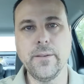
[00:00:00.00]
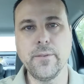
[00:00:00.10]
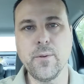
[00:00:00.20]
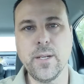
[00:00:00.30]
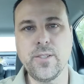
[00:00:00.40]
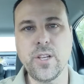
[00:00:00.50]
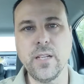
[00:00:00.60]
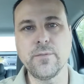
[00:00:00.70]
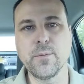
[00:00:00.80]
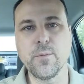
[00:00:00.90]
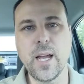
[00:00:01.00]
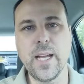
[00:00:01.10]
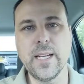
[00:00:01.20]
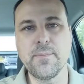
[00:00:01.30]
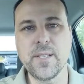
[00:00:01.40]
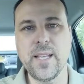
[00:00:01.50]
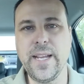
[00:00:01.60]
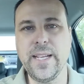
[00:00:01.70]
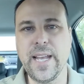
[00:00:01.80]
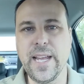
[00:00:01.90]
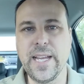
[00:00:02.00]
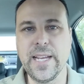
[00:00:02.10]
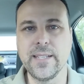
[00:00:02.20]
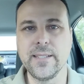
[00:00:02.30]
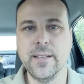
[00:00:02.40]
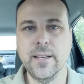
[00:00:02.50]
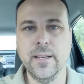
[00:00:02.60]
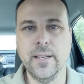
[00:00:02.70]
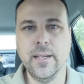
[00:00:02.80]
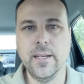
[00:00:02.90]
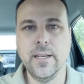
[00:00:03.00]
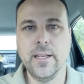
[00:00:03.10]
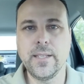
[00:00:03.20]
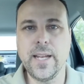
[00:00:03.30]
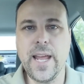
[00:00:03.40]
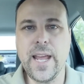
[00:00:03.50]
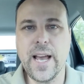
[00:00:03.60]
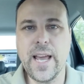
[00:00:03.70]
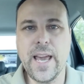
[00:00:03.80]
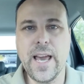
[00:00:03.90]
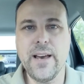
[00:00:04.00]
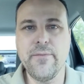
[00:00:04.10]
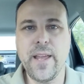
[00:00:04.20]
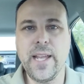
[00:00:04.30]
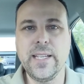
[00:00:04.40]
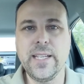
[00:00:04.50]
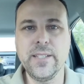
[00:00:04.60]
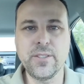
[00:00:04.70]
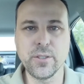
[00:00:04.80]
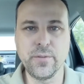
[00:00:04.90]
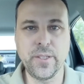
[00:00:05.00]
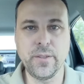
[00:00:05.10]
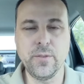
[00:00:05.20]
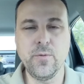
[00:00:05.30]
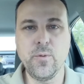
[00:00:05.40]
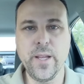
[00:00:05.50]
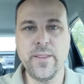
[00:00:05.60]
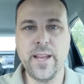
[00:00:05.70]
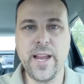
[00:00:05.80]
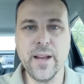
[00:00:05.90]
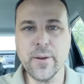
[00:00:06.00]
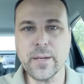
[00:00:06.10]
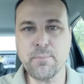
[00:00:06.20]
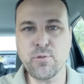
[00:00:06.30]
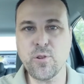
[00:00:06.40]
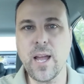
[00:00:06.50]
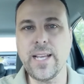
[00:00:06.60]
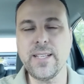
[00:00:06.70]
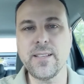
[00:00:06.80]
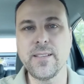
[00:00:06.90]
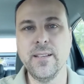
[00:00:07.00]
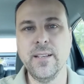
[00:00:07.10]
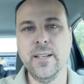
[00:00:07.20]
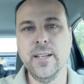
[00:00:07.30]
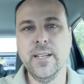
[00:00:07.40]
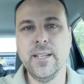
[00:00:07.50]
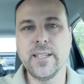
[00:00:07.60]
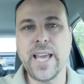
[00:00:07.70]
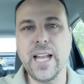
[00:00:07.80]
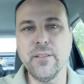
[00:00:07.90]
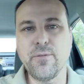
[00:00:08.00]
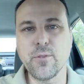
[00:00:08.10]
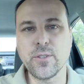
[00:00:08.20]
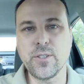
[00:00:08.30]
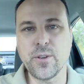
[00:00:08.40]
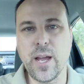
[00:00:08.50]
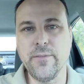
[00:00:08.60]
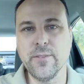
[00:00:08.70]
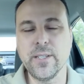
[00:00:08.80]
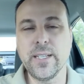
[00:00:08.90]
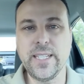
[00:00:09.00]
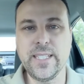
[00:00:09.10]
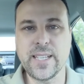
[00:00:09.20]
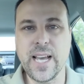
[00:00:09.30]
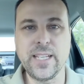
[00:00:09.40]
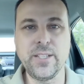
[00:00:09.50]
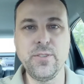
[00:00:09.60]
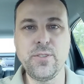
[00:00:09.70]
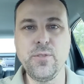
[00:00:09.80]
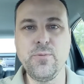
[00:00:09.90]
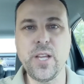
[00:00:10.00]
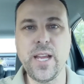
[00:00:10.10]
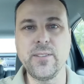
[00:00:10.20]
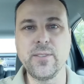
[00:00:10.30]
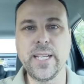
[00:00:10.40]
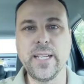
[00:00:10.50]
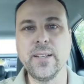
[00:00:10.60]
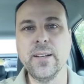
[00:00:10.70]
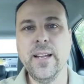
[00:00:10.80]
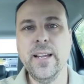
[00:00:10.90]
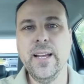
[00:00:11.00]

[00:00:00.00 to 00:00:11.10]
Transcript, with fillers: Hey everyone, John from Ride Upstate, and today I have an interview with Erik Price, California driver. He's got a YouTube channel here,